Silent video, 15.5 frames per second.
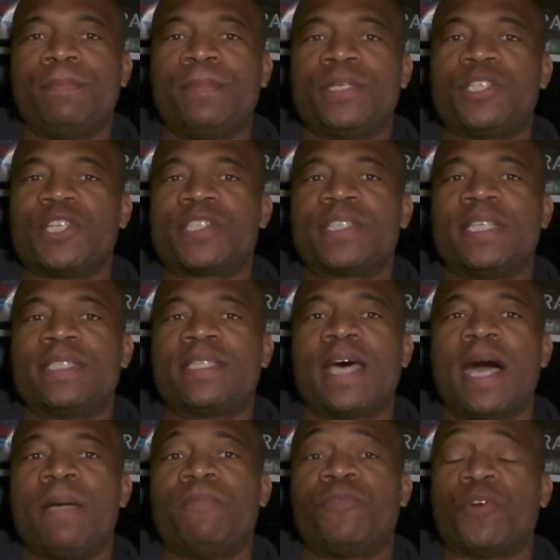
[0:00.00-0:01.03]
just in
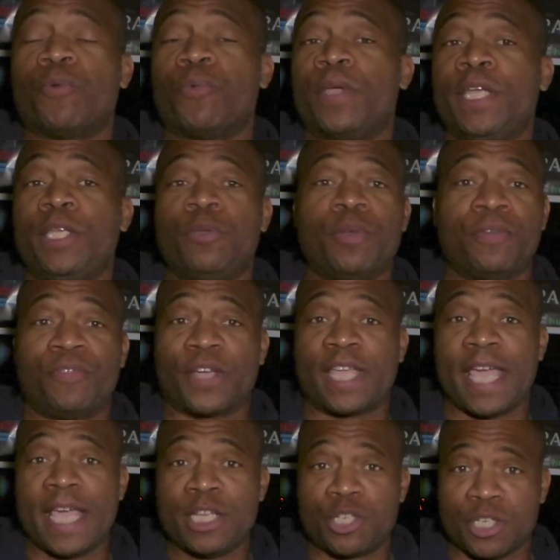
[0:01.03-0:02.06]
time for
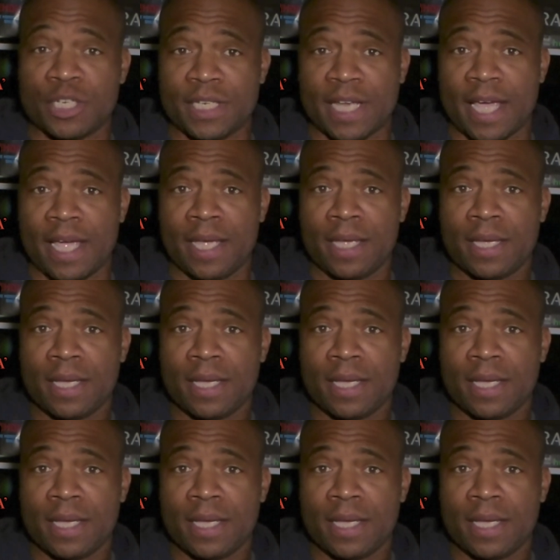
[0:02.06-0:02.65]
Reunification Day,